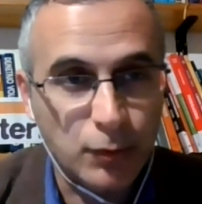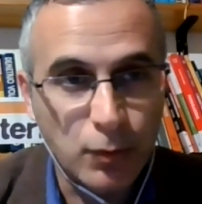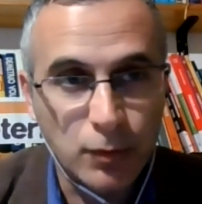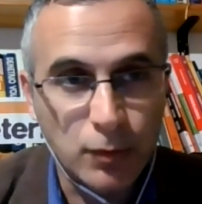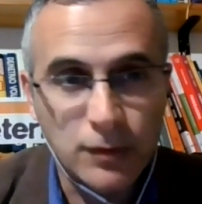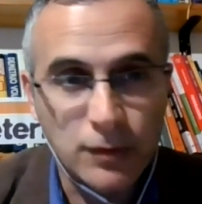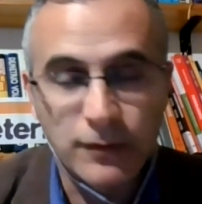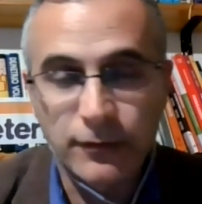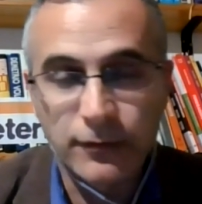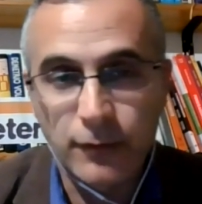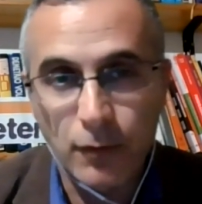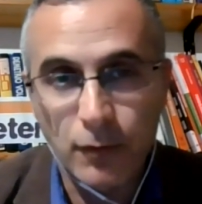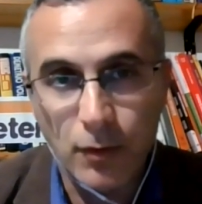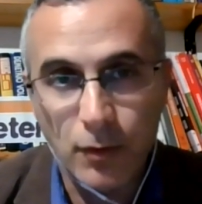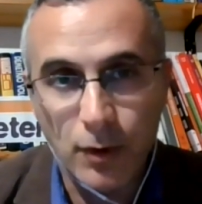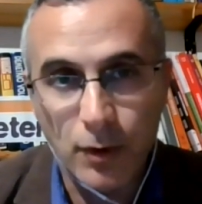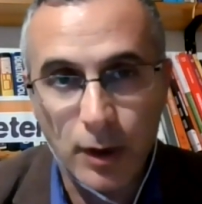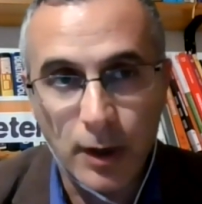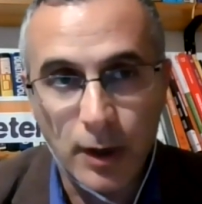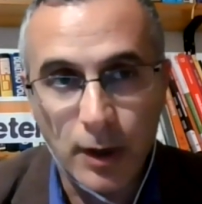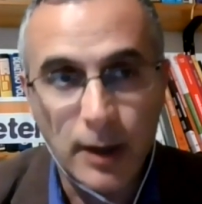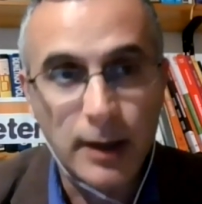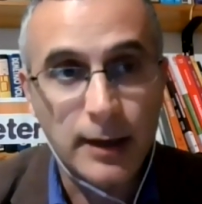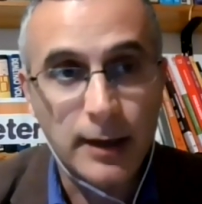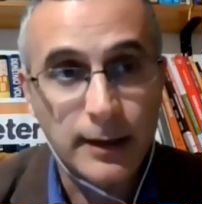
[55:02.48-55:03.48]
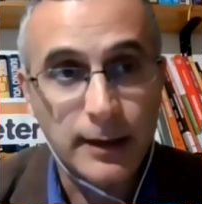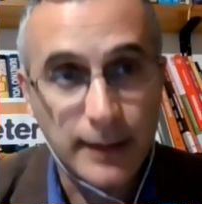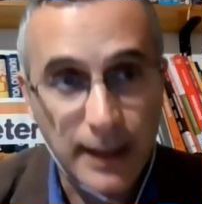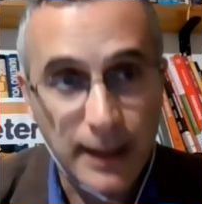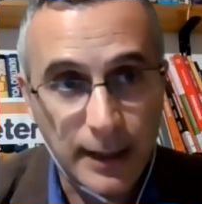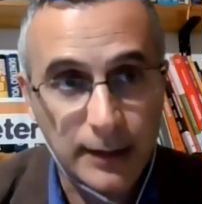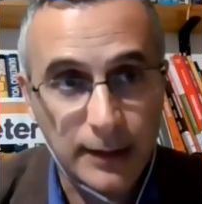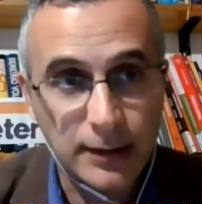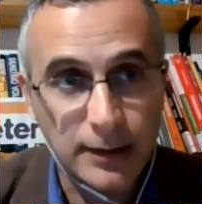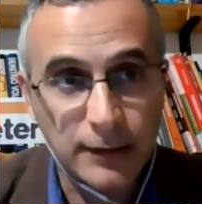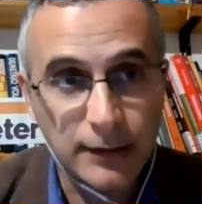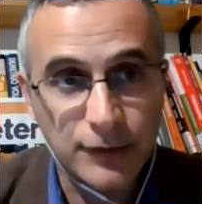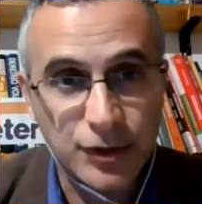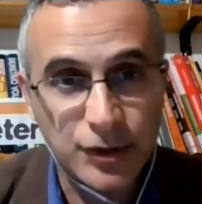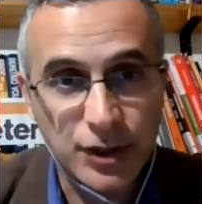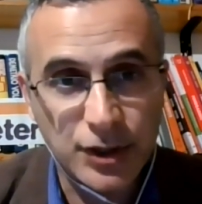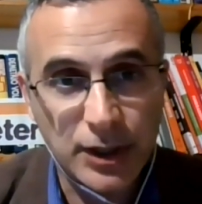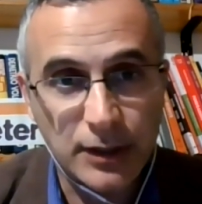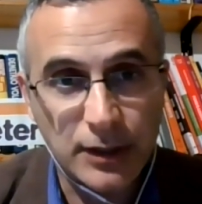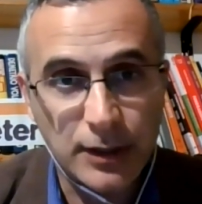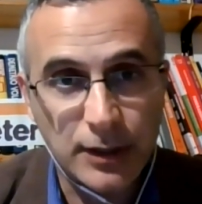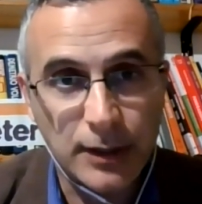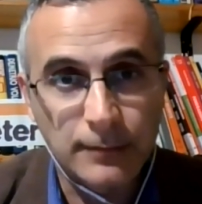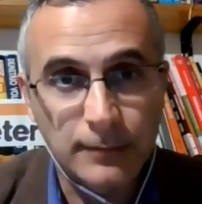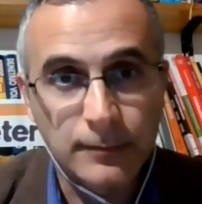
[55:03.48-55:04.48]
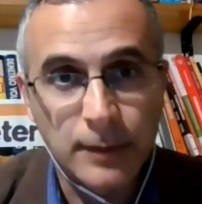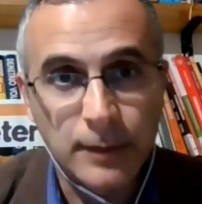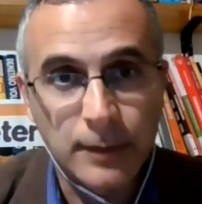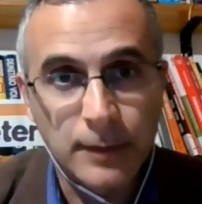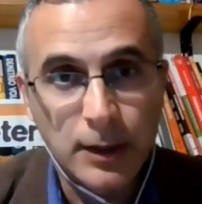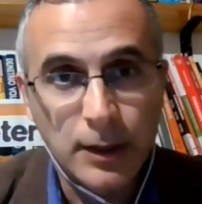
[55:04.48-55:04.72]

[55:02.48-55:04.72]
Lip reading: routes for negative children.